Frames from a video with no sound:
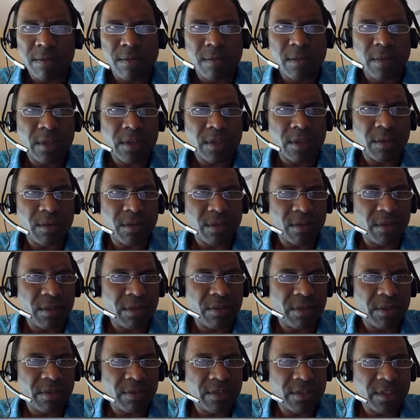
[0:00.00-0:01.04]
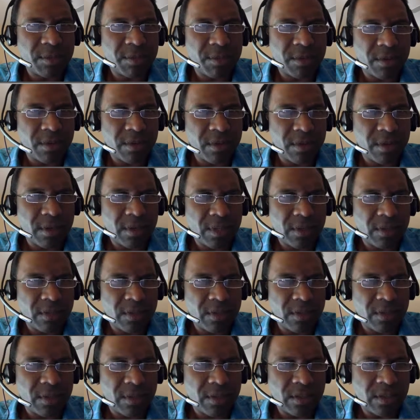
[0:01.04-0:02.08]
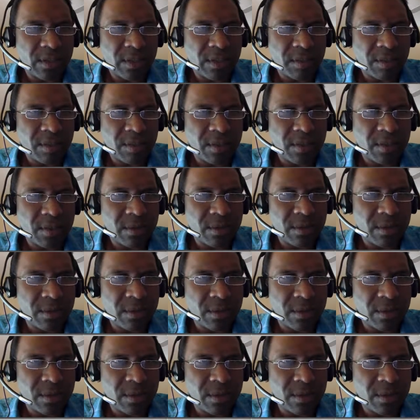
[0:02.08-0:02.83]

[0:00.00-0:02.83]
Actually, let's show even in simpler SVG examples.